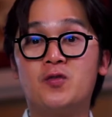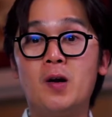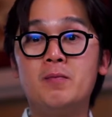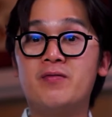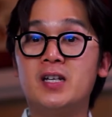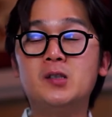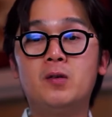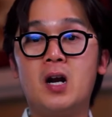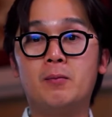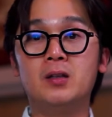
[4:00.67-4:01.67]
form of this
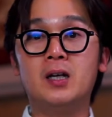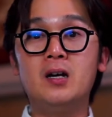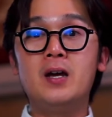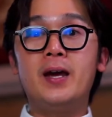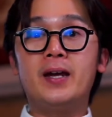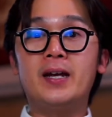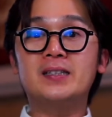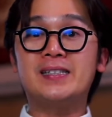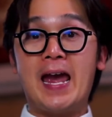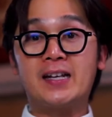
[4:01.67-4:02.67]
parabola
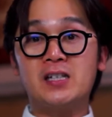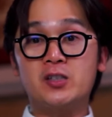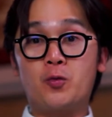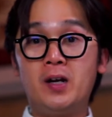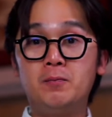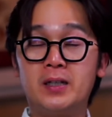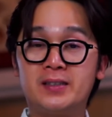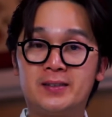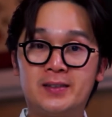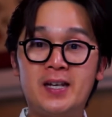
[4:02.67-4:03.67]
is x squared
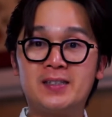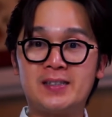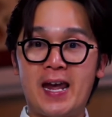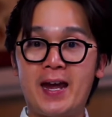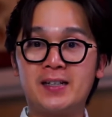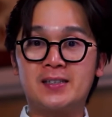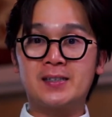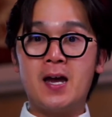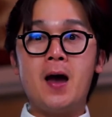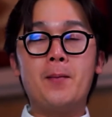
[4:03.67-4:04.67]
plus six x
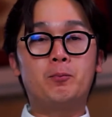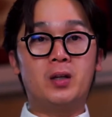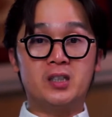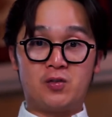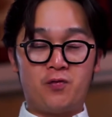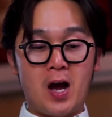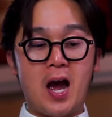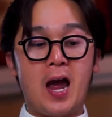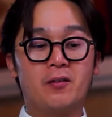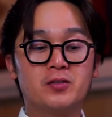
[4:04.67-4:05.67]
plus five.